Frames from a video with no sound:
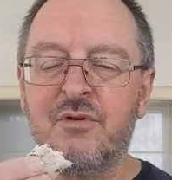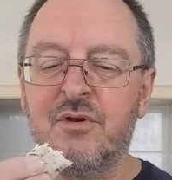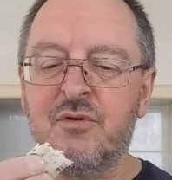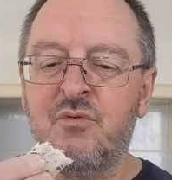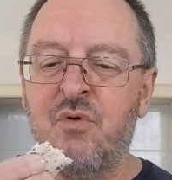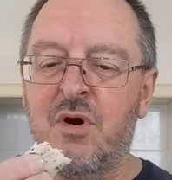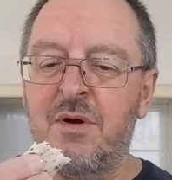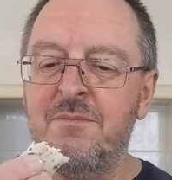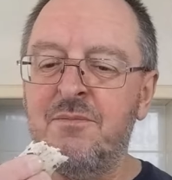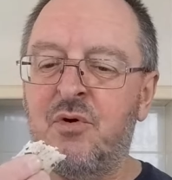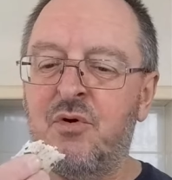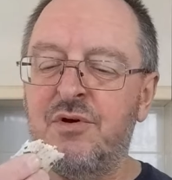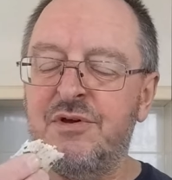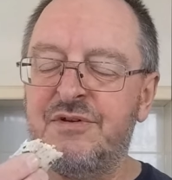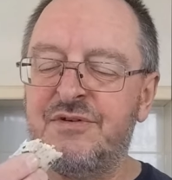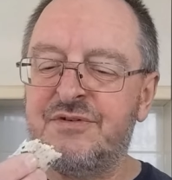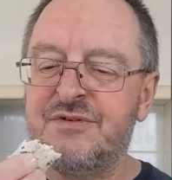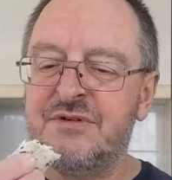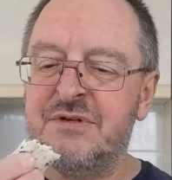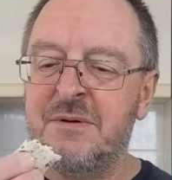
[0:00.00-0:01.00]
Quite
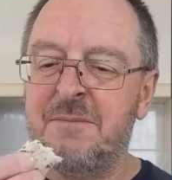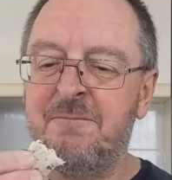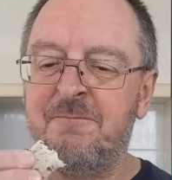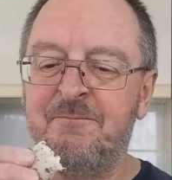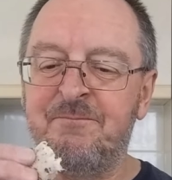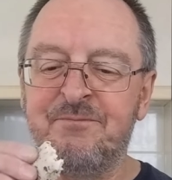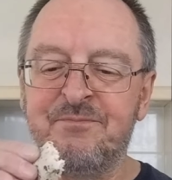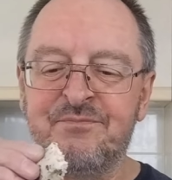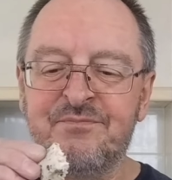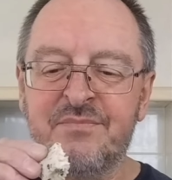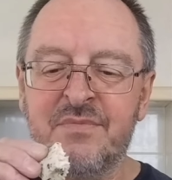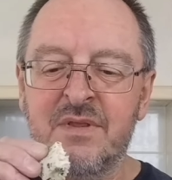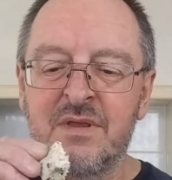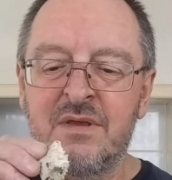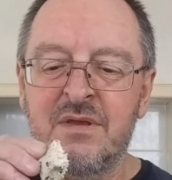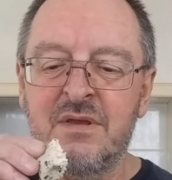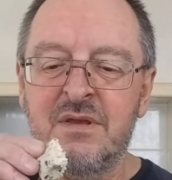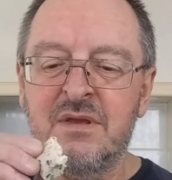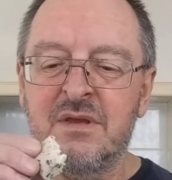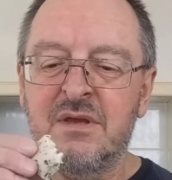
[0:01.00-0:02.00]
moist,
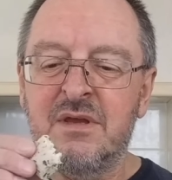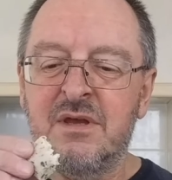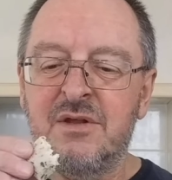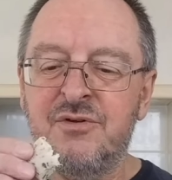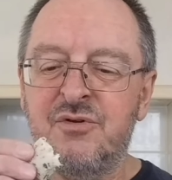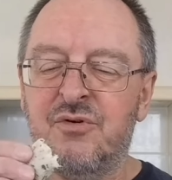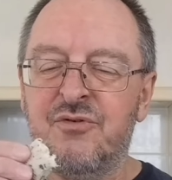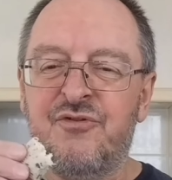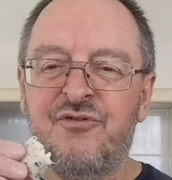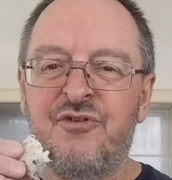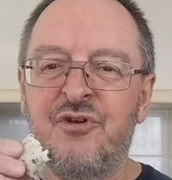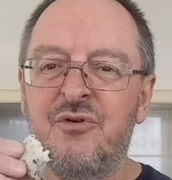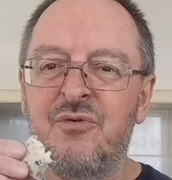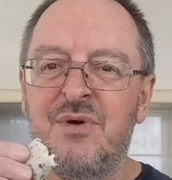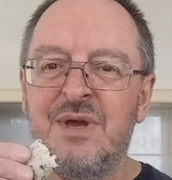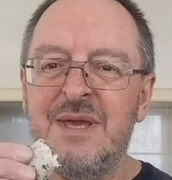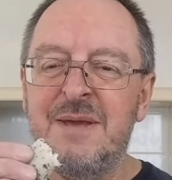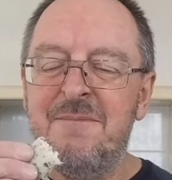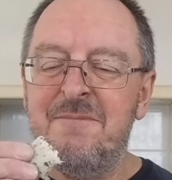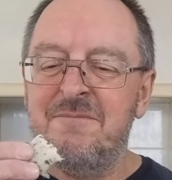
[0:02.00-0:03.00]
not
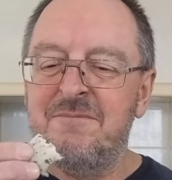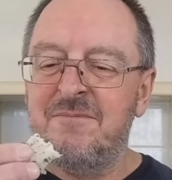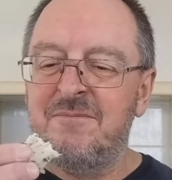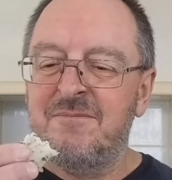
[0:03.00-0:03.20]
chewy,